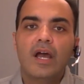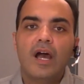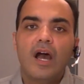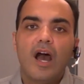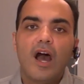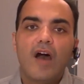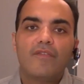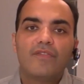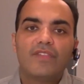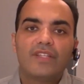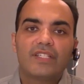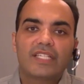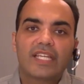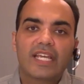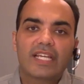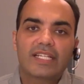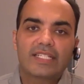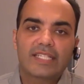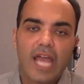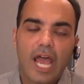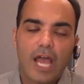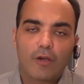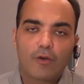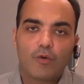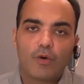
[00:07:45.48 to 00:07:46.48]
of the
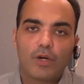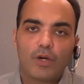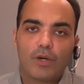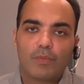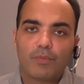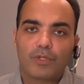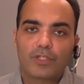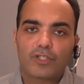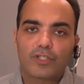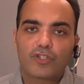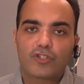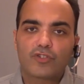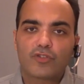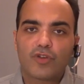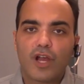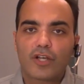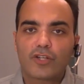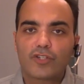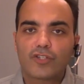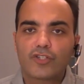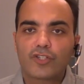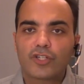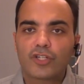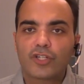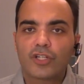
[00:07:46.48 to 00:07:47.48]
TikTok corporate
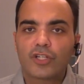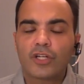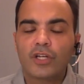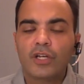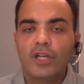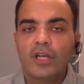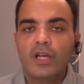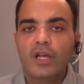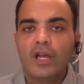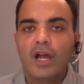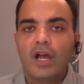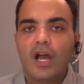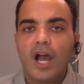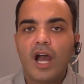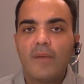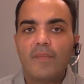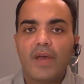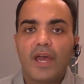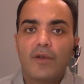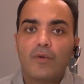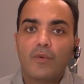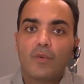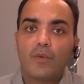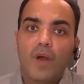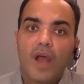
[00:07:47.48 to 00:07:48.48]
structure
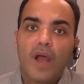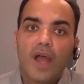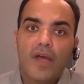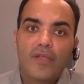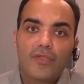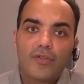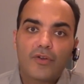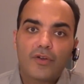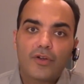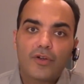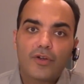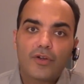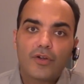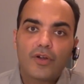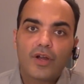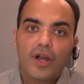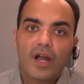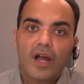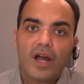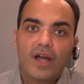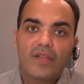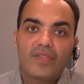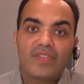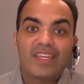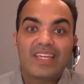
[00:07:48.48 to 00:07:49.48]
and whether
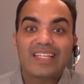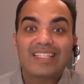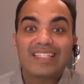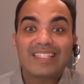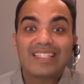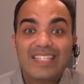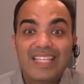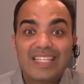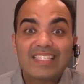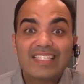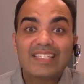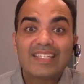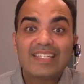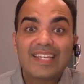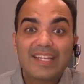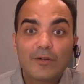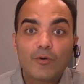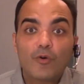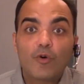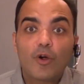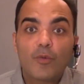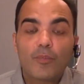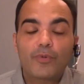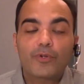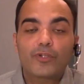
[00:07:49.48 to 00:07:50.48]
the existing
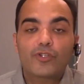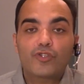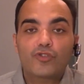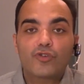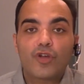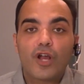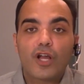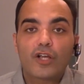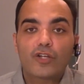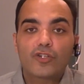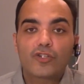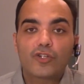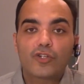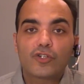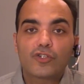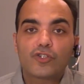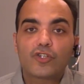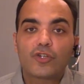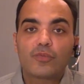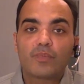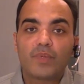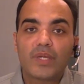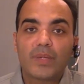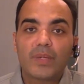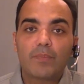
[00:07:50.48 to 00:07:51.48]
corporate structure
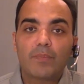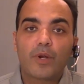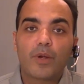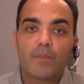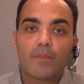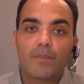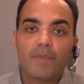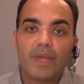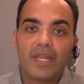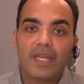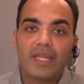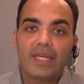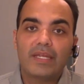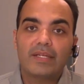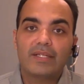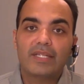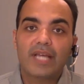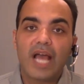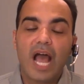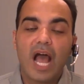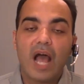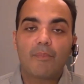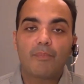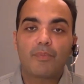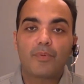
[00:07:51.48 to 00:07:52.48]
should be permitted to
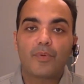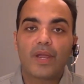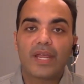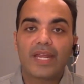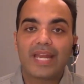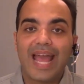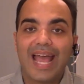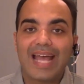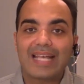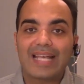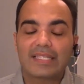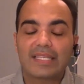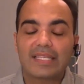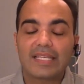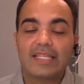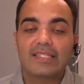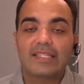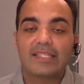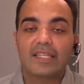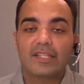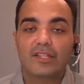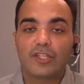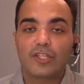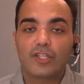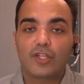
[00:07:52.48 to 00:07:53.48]
operate as is
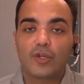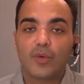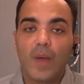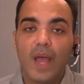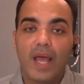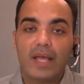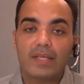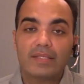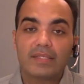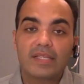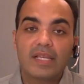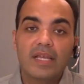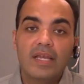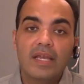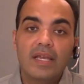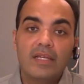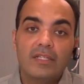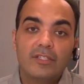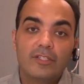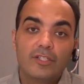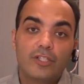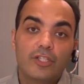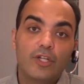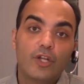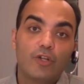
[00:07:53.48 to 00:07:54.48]
in the U.S.
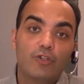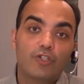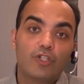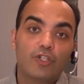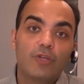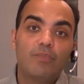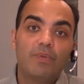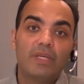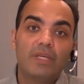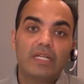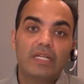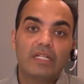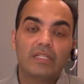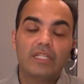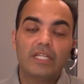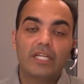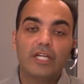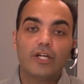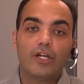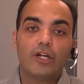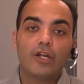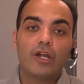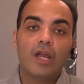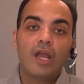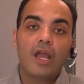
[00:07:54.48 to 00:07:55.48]
To be
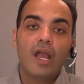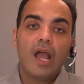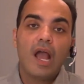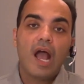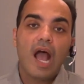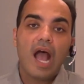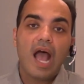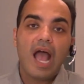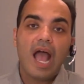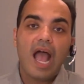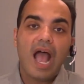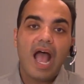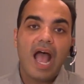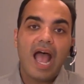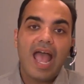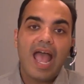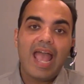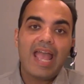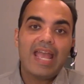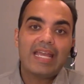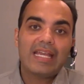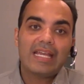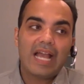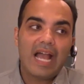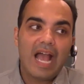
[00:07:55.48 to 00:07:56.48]
clear,
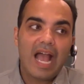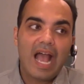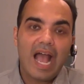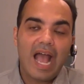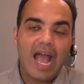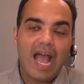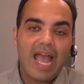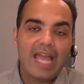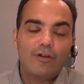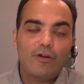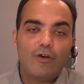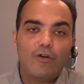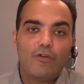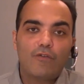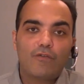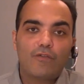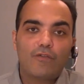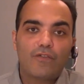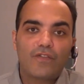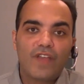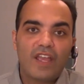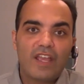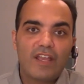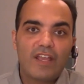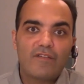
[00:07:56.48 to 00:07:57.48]
I don't
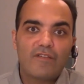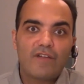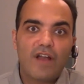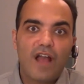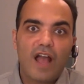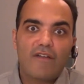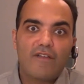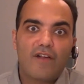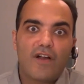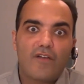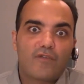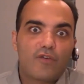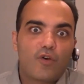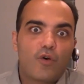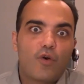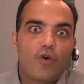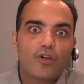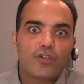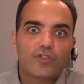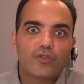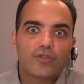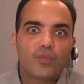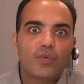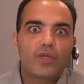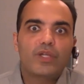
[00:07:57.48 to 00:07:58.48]
favor, of
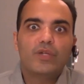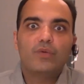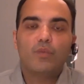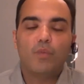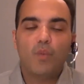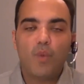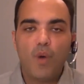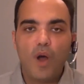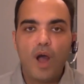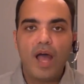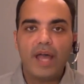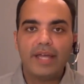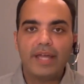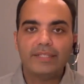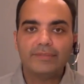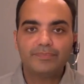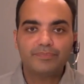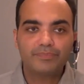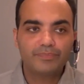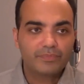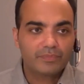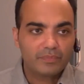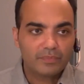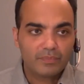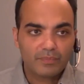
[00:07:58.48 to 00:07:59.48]
course, we want
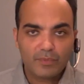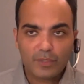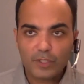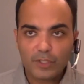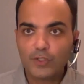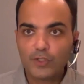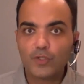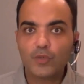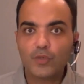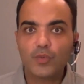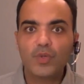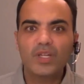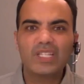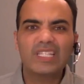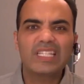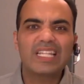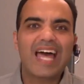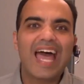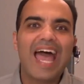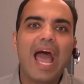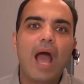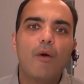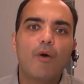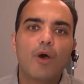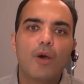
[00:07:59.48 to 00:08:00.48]
to
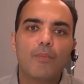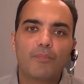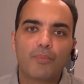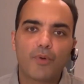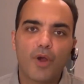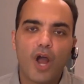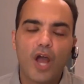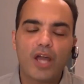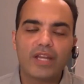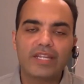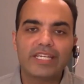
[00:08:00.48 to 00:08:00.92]
allow a broad